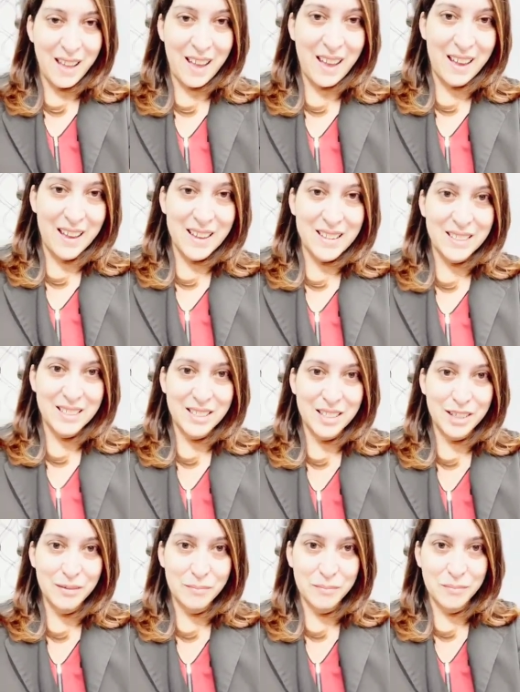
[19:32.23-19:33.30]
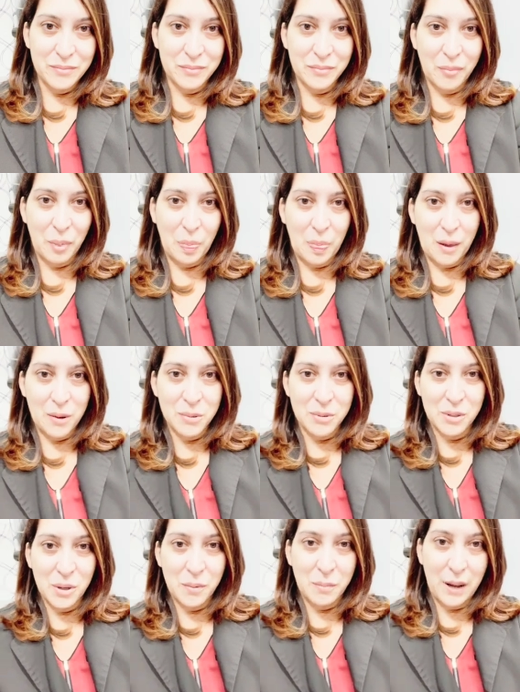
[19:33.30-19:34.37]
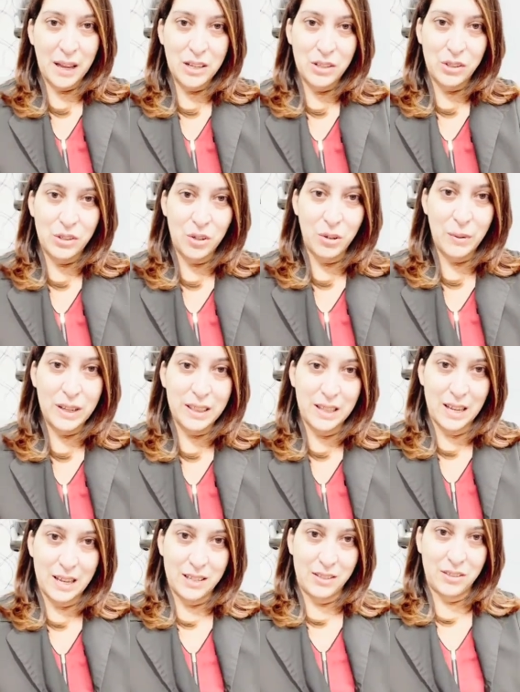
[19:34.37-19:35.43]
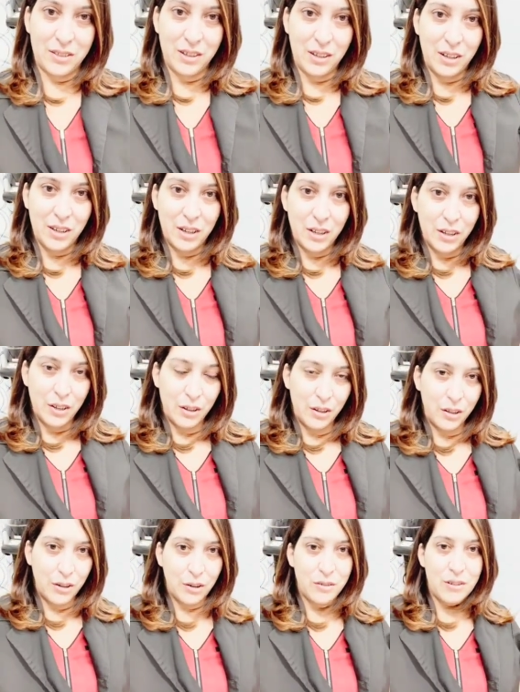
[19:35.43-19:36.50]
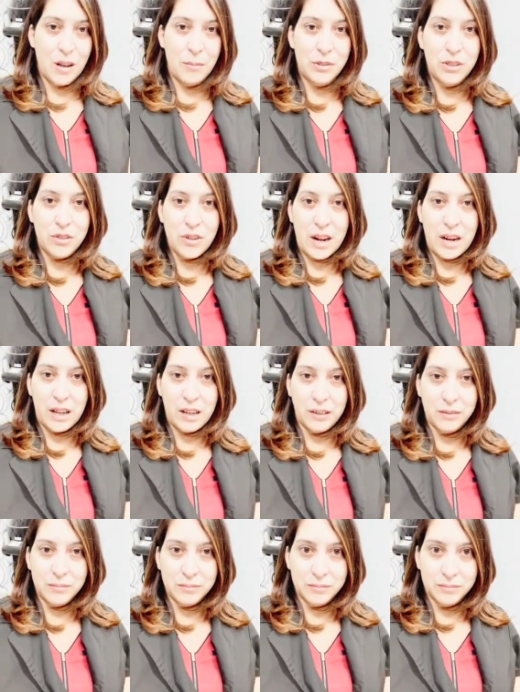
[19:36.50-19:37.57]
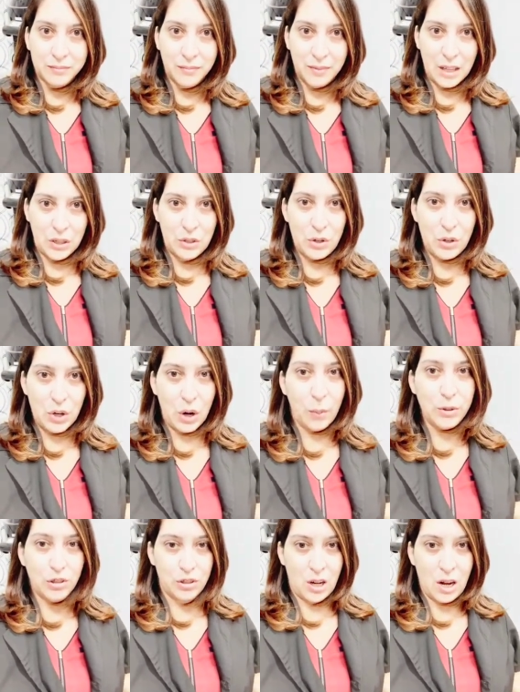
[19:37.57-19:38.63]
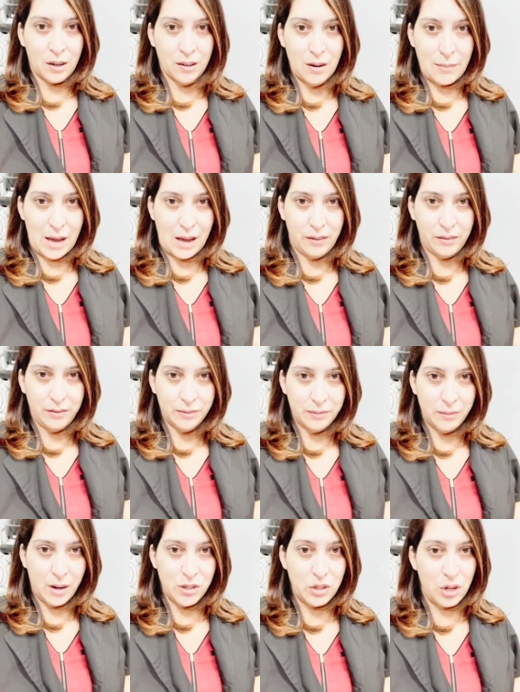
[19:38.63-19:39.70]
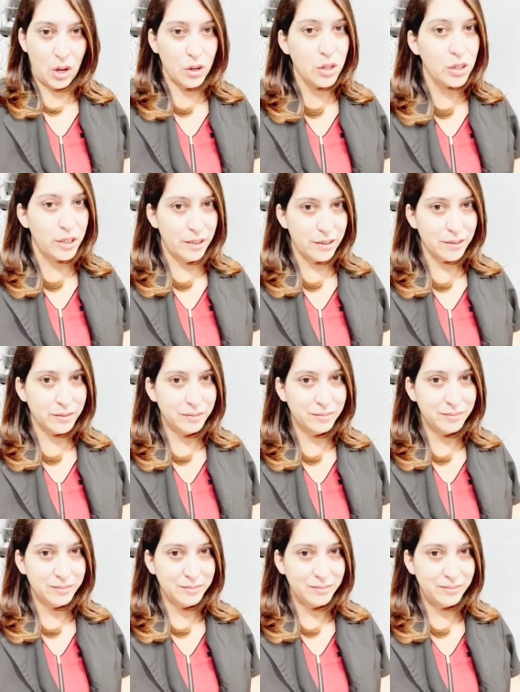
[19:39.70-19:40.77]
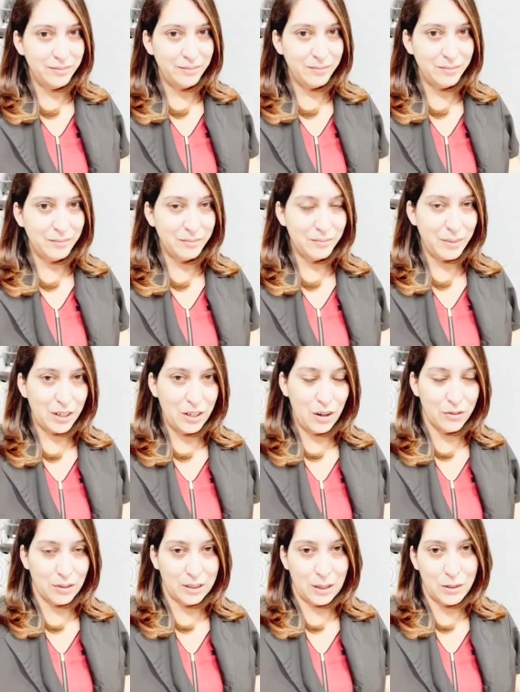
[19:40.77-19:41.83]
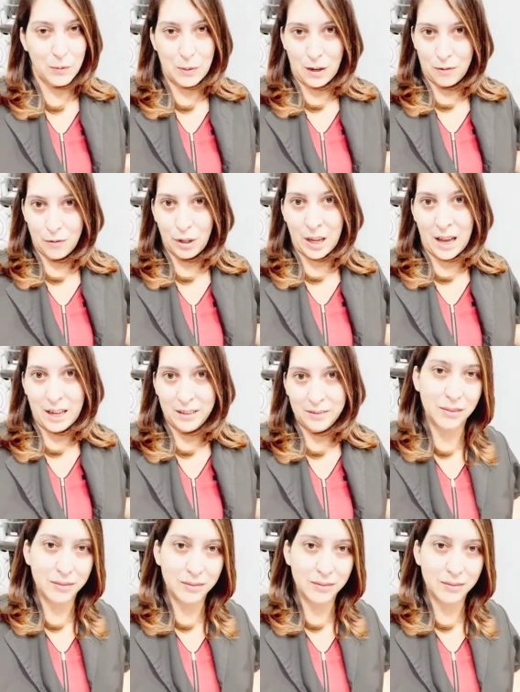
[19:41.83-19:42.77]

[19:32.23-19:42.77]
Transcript: And so by doing this, you're demonstrating that you know what you're talking about, because you know you do, but you know sometimes we all forget,